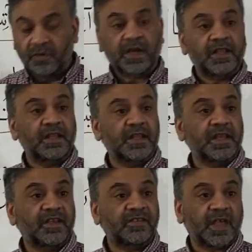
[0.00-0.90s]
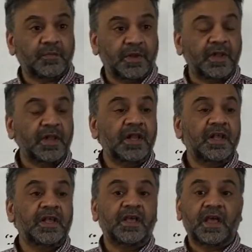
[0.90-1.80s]
Look at the example,
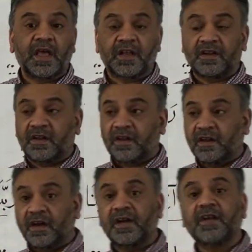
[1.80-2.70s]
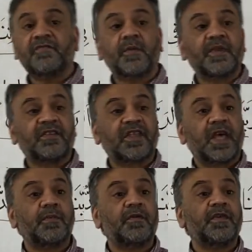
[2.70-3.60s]
and learning from the
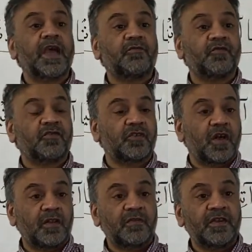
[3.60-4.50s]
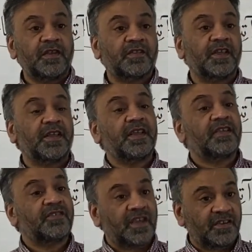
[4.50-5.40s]
example we have to solve the
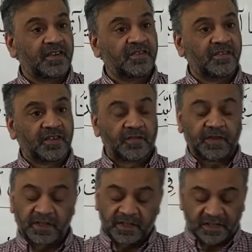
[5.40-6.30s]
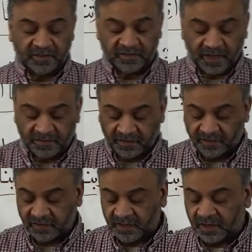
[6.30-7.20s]
sentences given in the exercises.